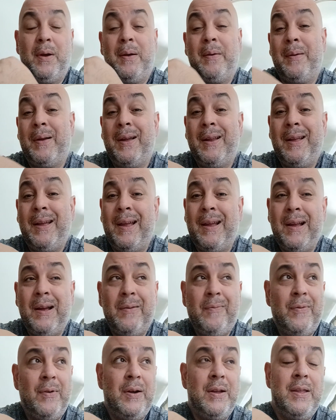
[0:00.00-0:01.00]
I going to hang
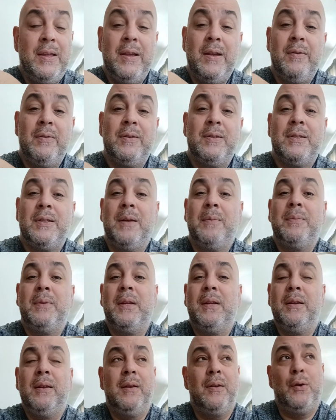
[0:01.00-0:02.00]
out for a year and
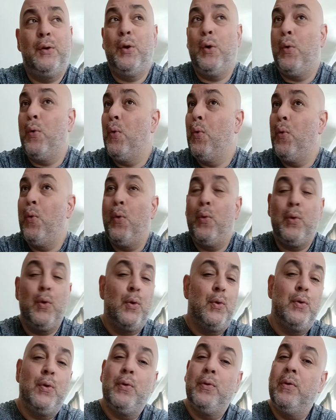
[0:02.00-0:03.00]
something? No,
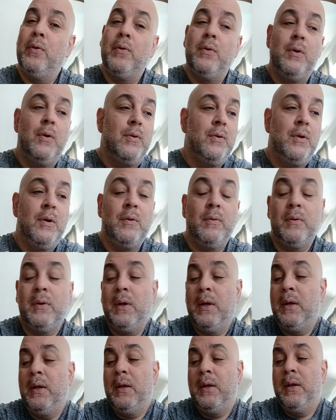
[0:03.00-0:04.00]
no, no, no, no, no.
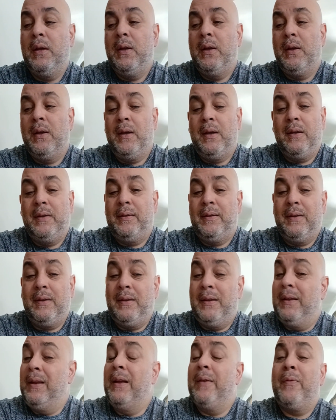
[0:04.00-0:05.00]

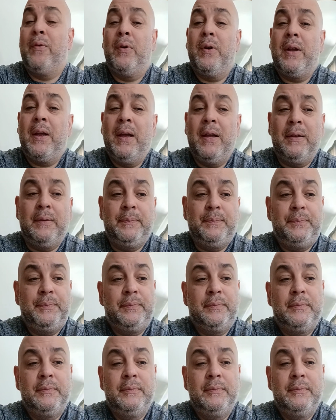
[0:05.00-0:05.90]
Never again.